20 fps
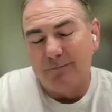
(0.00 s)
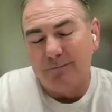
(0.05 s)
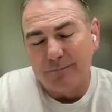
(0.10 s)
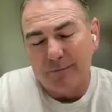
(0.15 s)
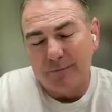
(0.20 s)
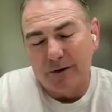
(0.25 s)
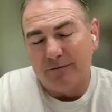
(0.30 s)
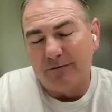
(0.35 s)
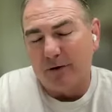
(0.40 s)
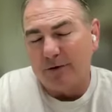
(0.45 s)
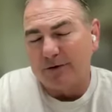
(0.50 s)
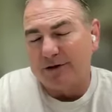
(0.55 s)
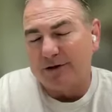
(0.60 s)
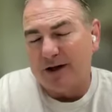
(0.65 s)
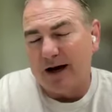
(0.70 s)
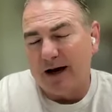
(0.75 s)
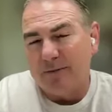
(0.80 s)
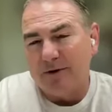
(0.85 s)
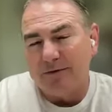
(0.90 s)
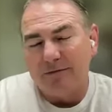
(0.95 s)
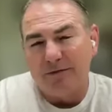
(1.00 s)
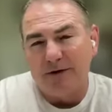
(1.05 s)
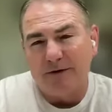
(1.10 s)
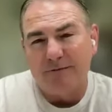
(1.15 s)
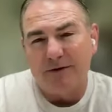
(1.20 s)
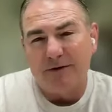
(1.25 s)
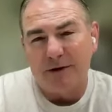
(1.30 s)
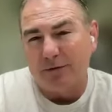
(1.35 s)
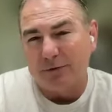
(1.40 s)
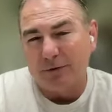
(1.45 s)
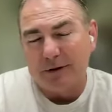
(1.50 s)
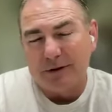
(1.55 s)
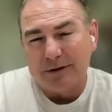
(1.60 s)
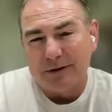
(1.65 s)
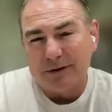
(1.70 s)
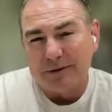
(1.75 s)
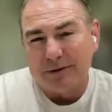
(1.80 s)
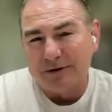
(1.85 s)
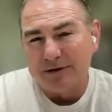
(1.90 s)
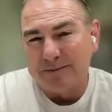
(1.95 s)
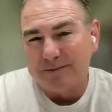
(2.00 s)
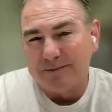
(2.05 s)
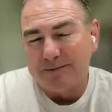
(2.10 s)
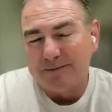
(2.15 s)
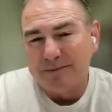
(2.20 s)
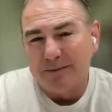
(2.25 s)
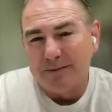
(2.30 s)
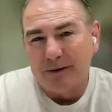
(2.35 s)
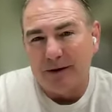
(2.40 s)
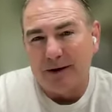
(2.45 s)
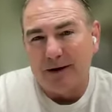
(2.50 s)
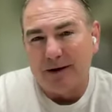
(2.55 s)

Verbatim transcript: So first time in 53 years